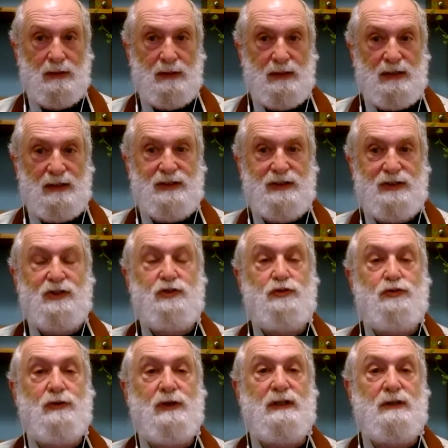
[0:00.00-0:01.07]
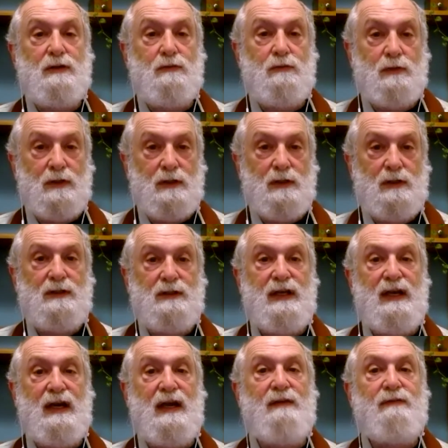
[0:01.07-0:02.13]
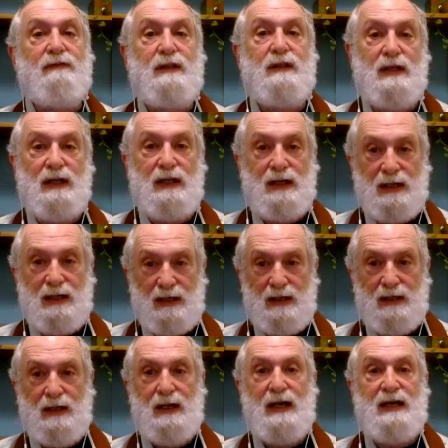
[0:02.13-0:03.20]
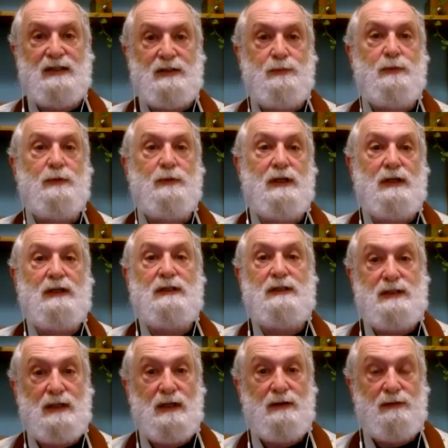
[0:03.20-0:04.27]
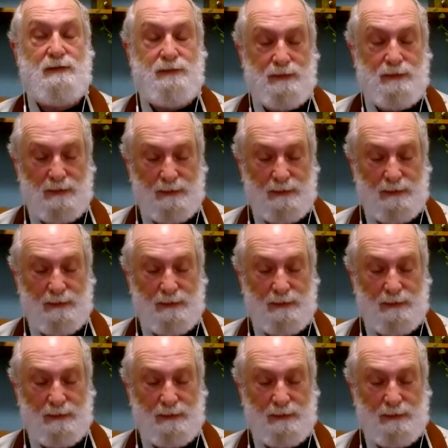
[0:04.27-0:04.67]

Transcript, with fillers: it's to treat the world and everything in it as Buddha itself.